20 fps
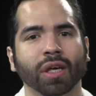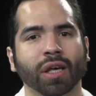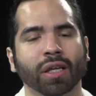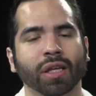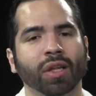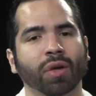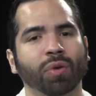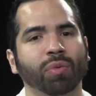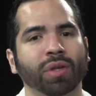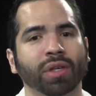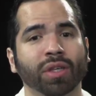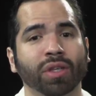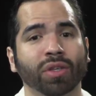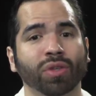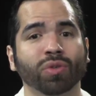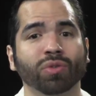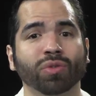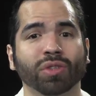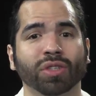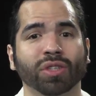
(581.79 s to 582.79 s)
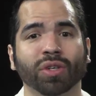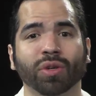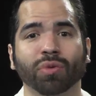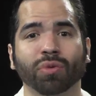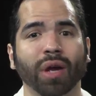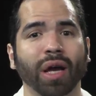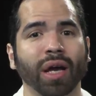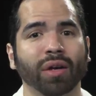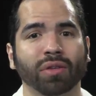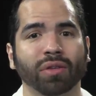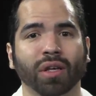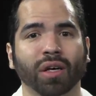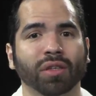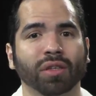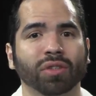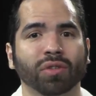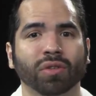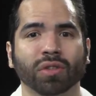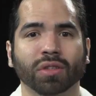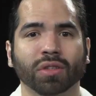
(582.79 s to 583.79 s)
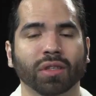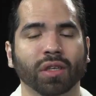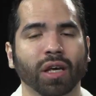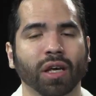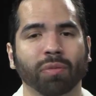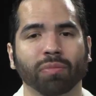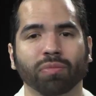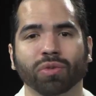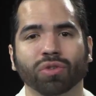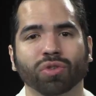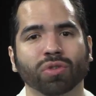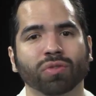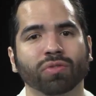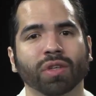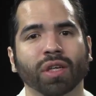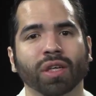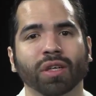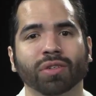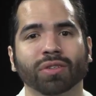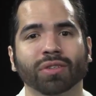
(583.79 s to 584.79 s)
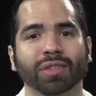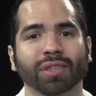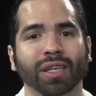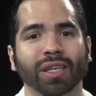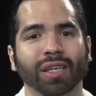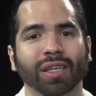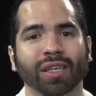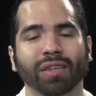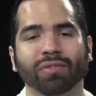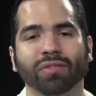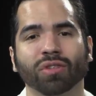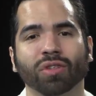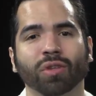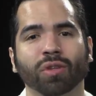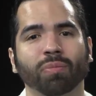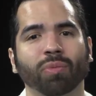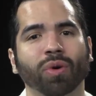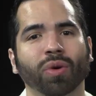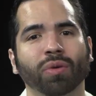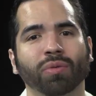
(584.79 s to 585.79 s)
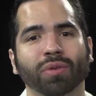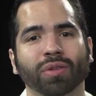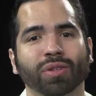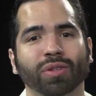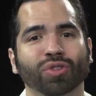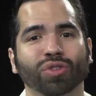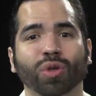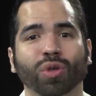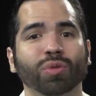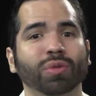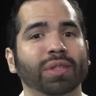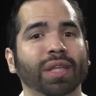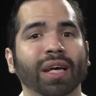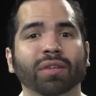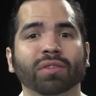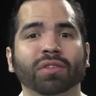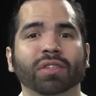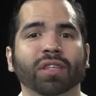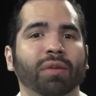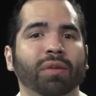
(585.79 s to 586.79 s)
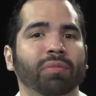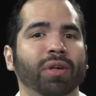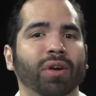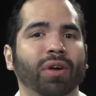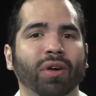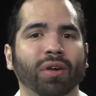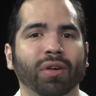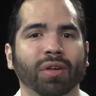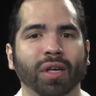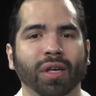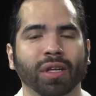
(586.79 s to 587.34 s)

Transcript: that we can use year round on you and to help rejuvenate your skin, even to the point where there's no downtime at all.